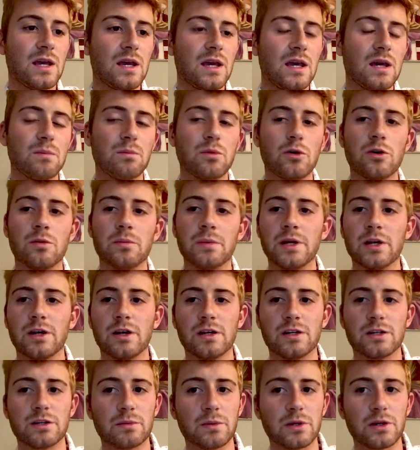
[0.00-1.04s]
and pulmonary
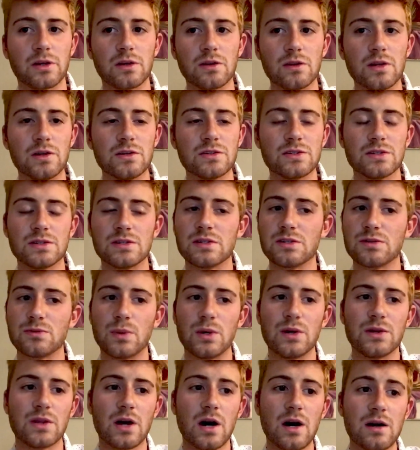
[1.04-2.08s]
tuberculosis, as
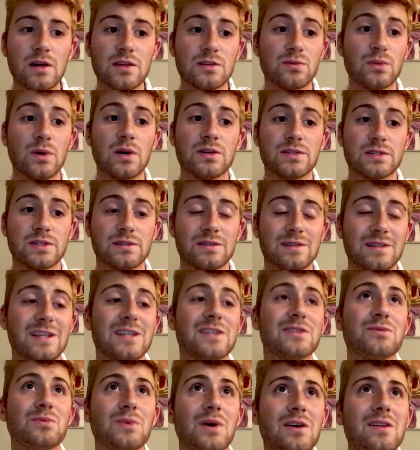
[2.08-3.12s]

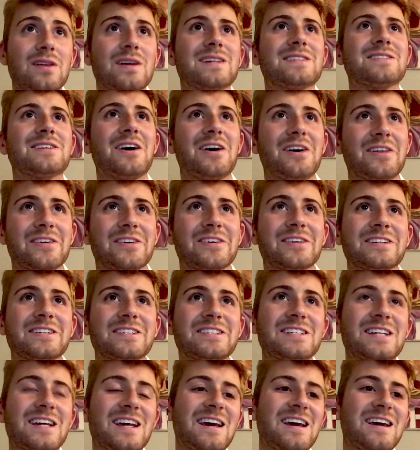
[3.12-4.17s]
well as others,